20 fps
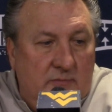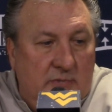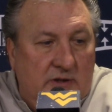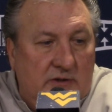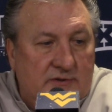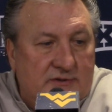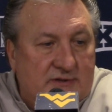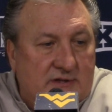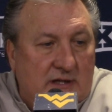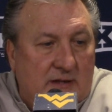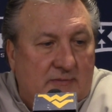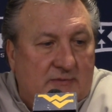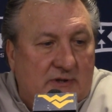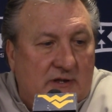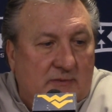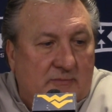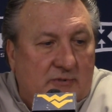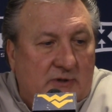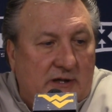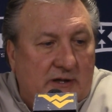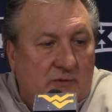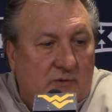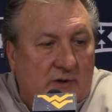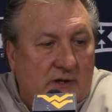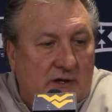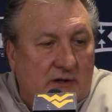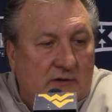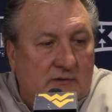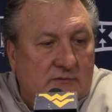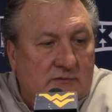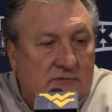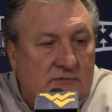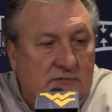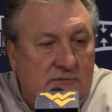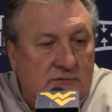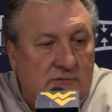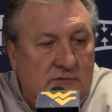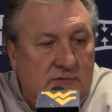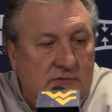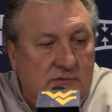Beal stepped up, played well.
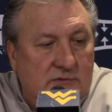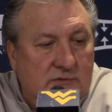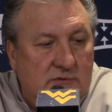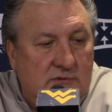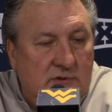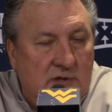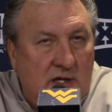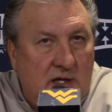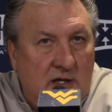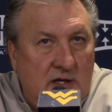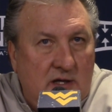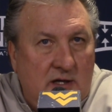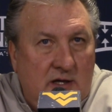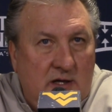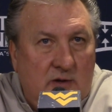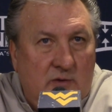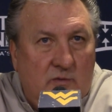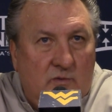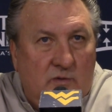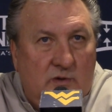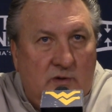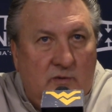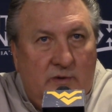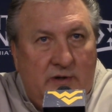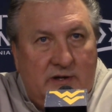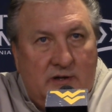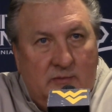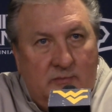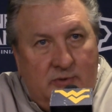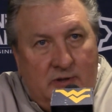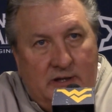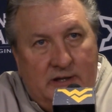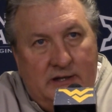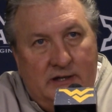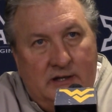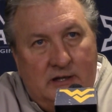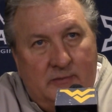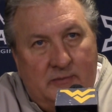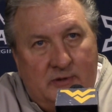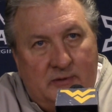When we can play
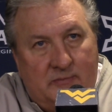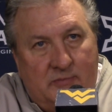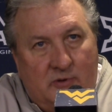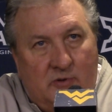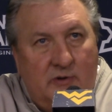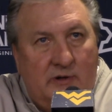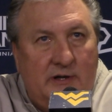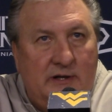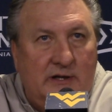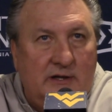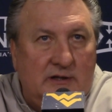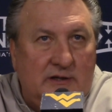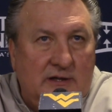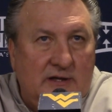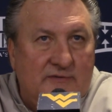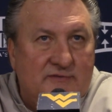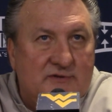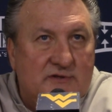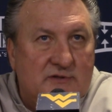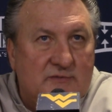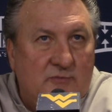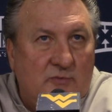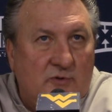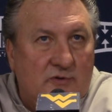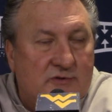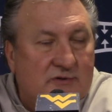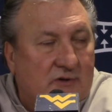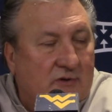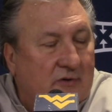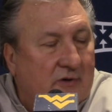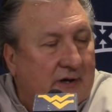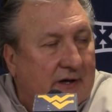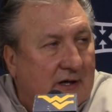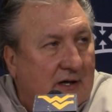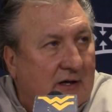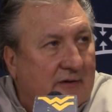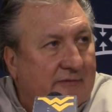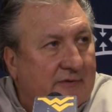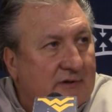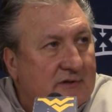him at point, it gives us more scoring,
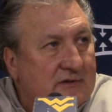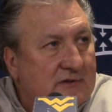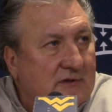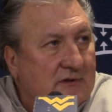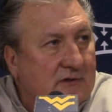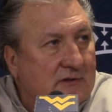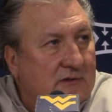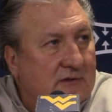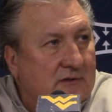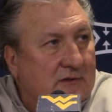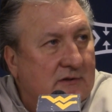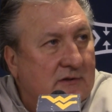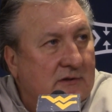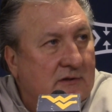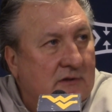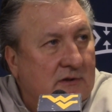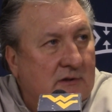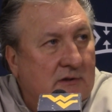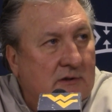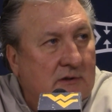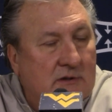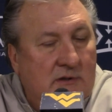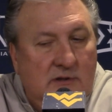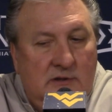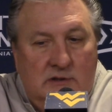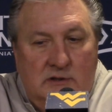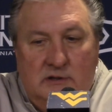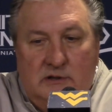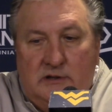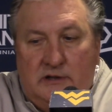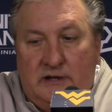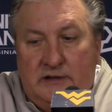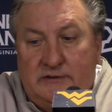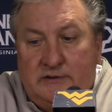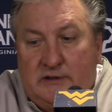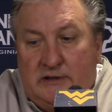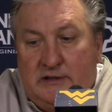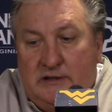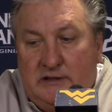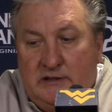obviously. And I
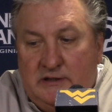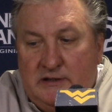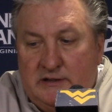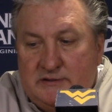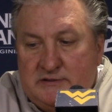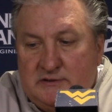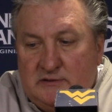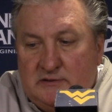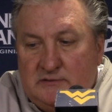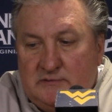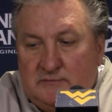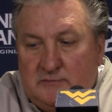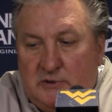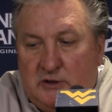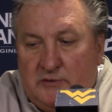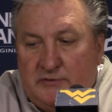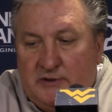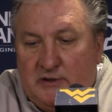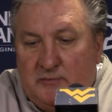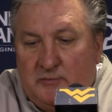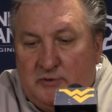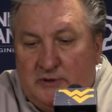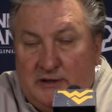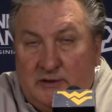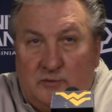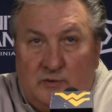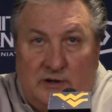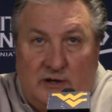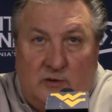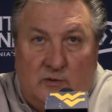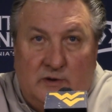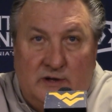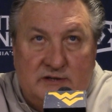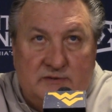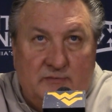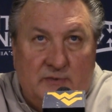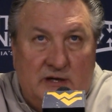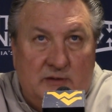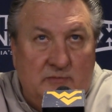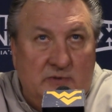thought he and Issa both of them played well.
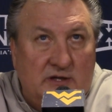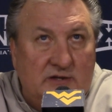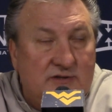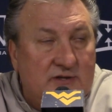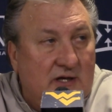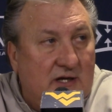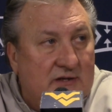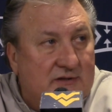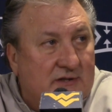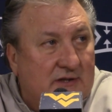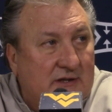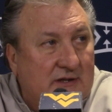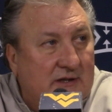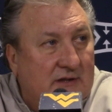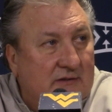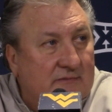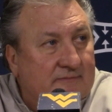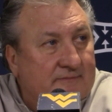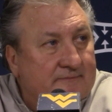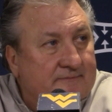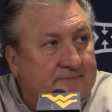Wes made big shots again.